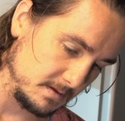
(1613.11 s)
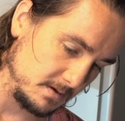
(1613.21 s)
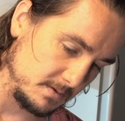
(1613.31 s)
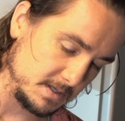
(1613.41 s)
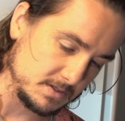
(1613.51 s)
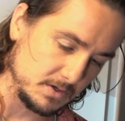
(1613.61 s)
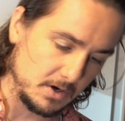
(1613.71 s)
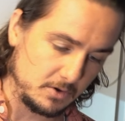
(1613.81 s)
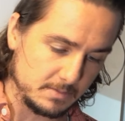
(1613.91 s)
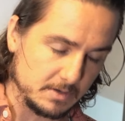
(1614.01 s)
Oh, that's gone
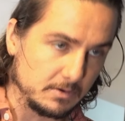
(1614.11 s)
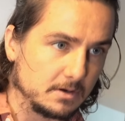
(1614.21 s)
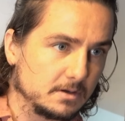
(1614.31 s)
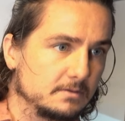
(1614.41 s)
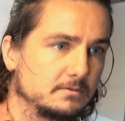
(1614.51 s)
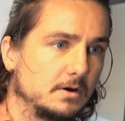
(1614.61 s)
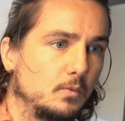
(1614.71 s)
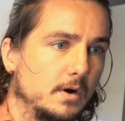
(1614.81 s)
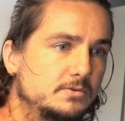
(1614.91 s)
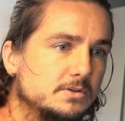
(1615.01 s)
horribly wrong. Gone
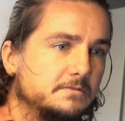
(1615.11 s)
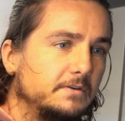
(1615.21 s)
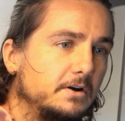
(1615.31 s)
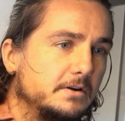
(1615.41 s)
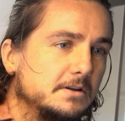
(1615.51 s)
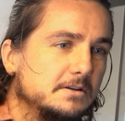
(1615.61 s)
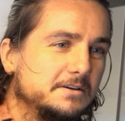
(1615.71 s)
well too far in.